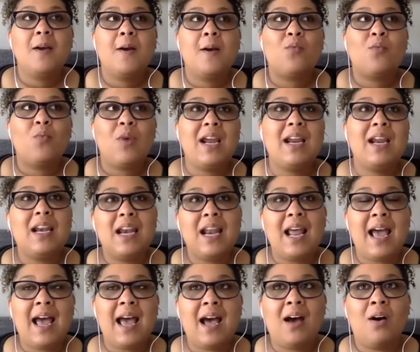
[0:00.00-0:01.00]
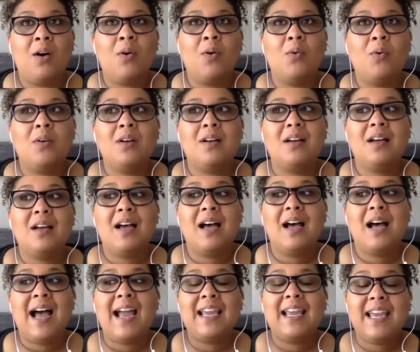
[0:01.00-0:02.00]
right now,
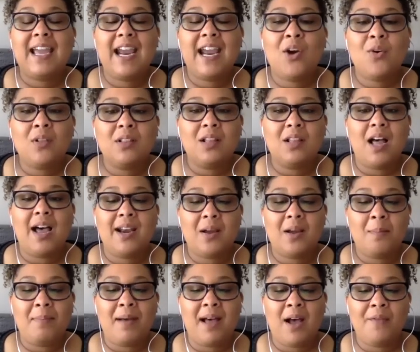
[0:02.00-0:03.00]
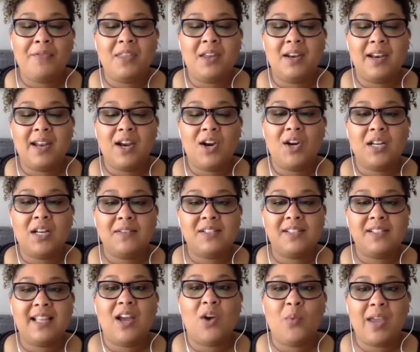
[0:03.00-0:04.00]
I care a lot about the narratives
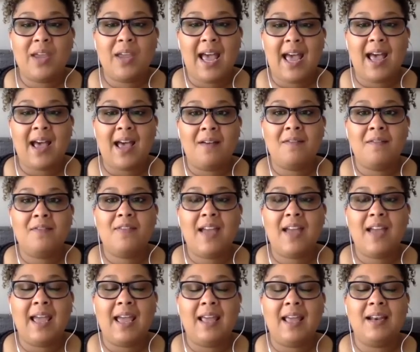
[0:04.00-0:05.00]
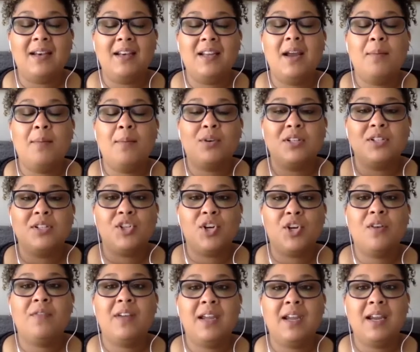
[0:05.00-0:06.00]
that we have and
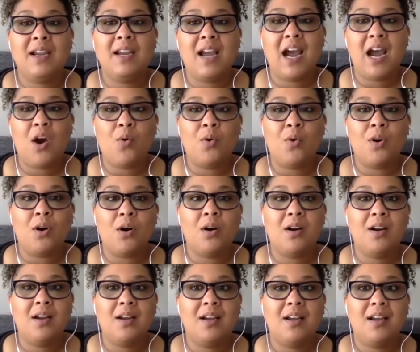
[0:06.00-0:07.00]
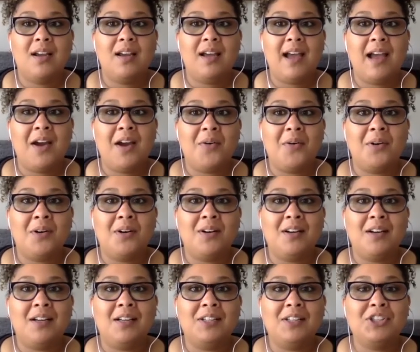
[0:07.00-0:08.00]
preserving our our
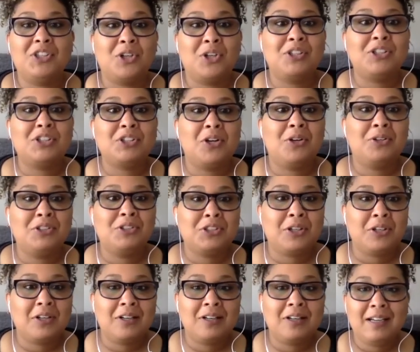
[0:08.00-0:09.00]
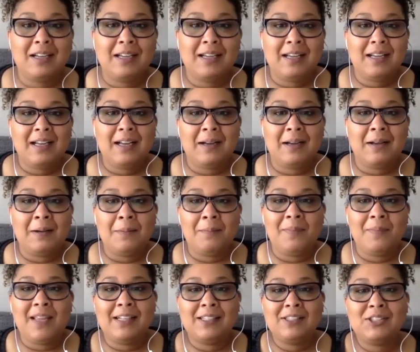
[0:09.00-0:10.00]
uh, church culture. Um,
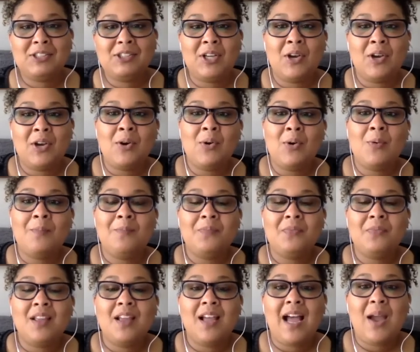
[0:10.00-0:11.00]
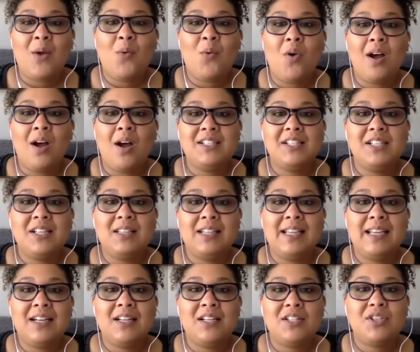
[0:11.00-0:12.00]
and so I want to
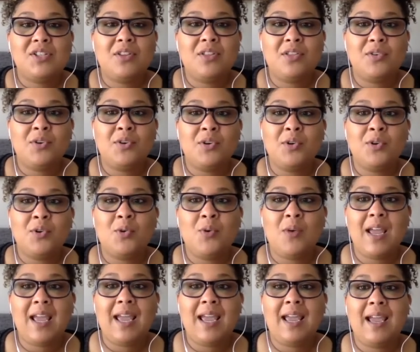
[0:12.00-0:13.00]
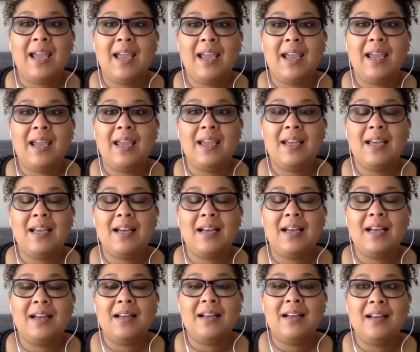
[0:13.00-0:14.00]
lead us through a
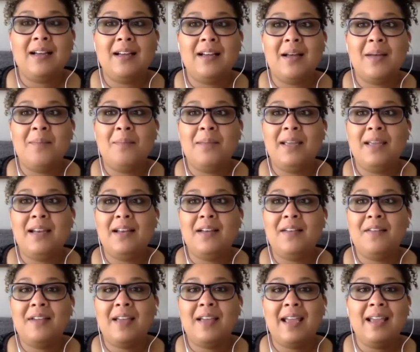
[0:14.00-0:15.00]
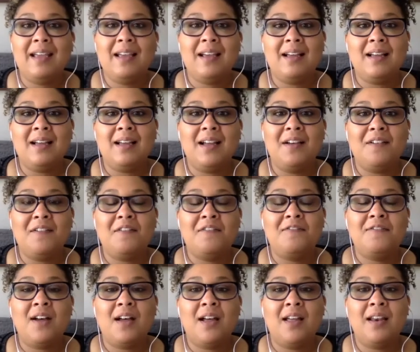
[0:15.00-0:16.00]
uh, a bit of a uh, a
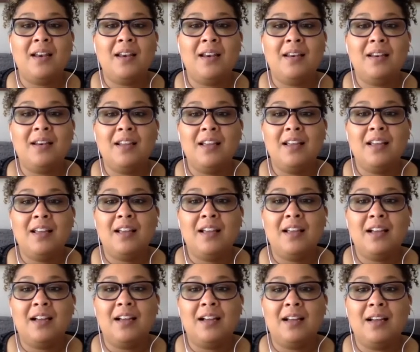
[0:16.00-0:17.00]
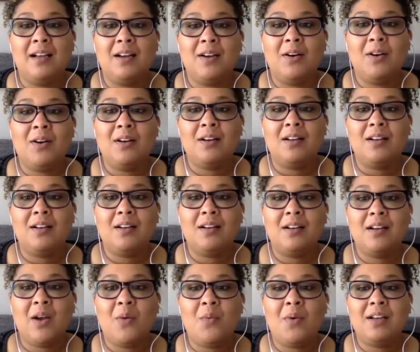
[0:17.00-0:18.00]
fun. Uh,
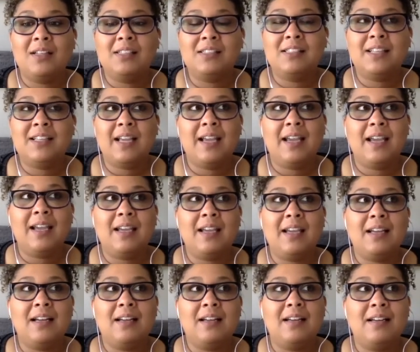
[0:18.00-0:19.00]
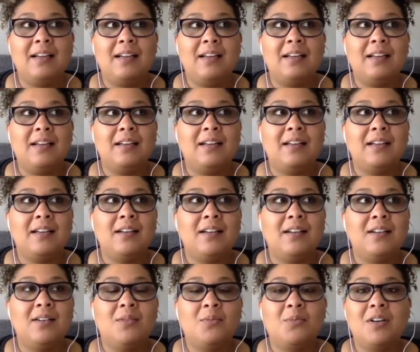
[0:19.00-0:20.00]
I want to say uh,
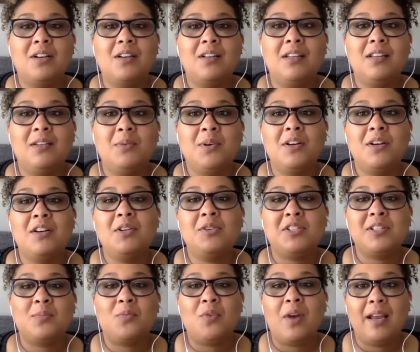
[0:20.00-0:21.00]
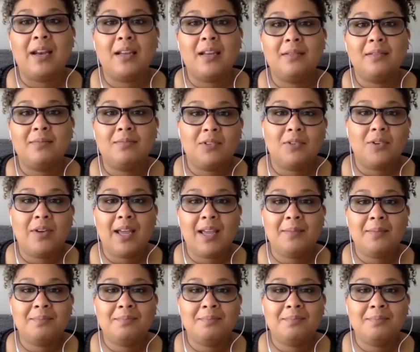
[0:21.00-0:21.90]
we're go- we're going to do some writing, okay?